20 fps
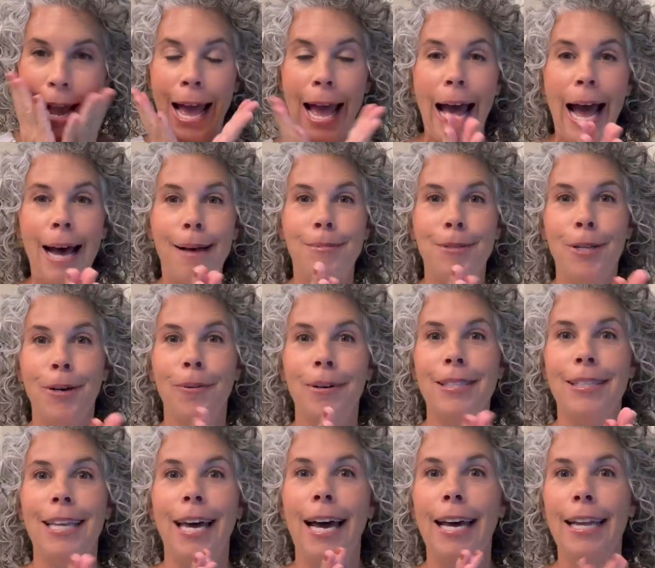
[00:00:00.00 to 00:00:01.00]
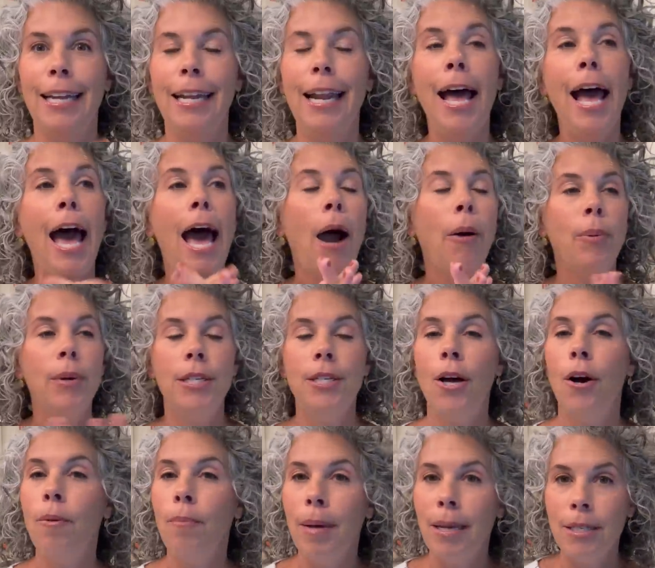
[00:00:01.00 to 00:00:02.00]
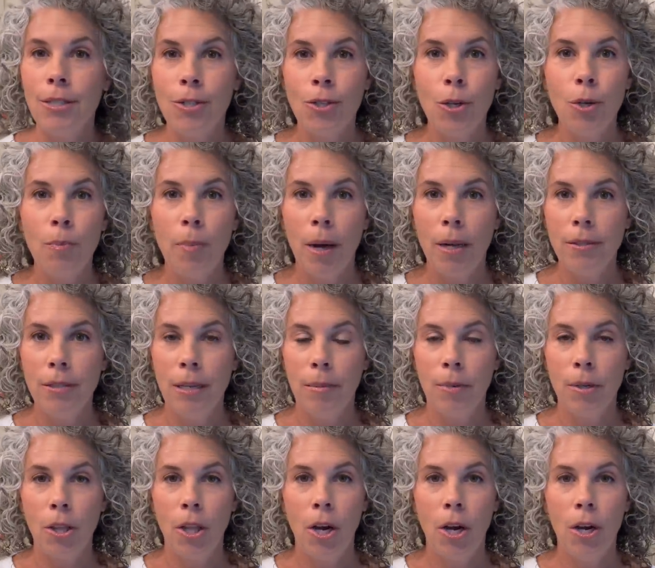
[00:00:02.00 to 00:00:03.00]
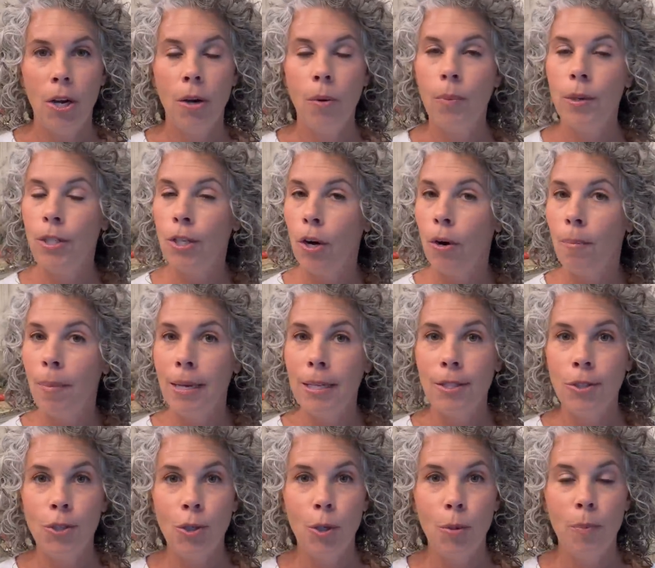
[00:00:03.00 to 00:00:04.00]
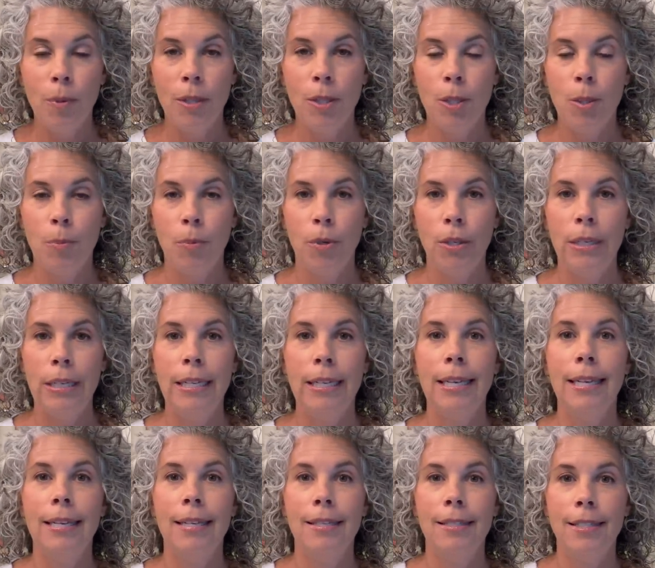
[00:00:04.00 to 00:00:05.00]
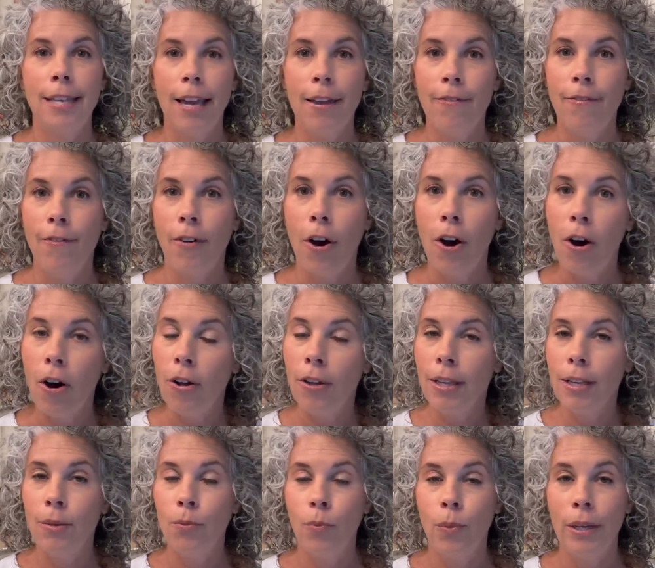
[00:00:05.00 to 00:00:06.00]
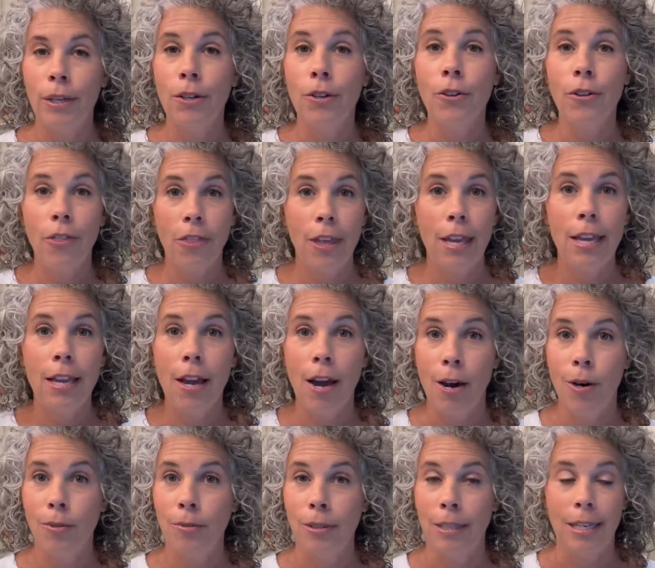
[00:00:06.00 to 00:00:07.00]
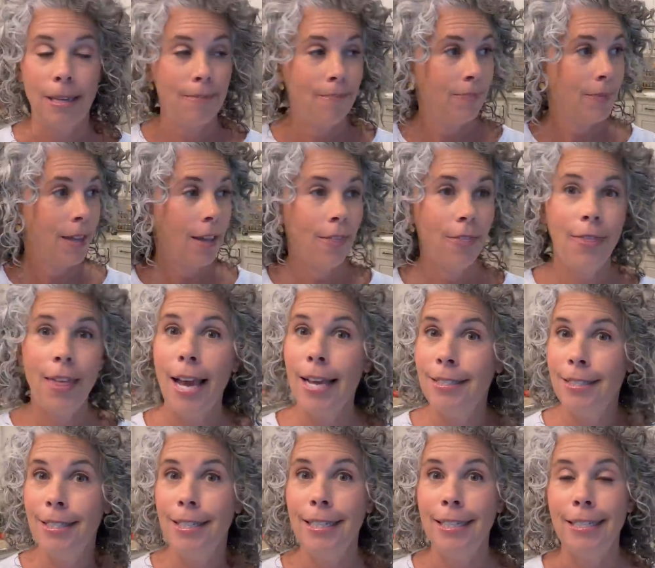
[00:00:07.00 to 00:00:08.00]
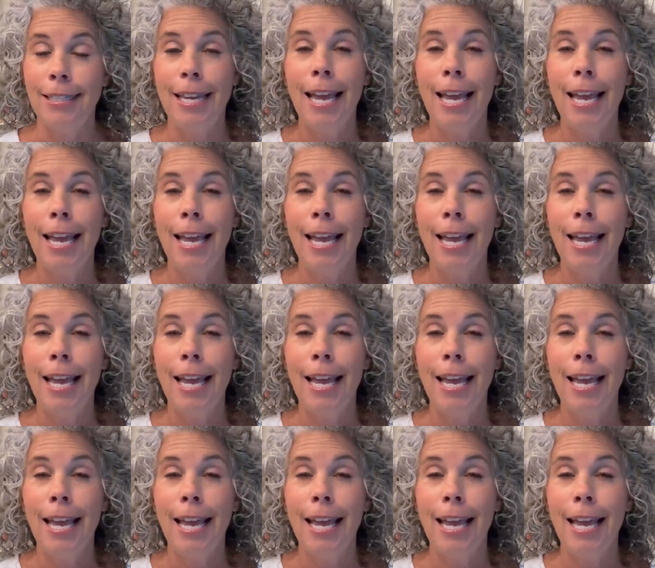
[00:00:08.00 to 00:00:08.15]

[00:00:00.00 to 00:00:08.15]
I'm so excited. We don't make soup all summer long. We don't make soup in the spring. It is a fall and winter thing only. That's it.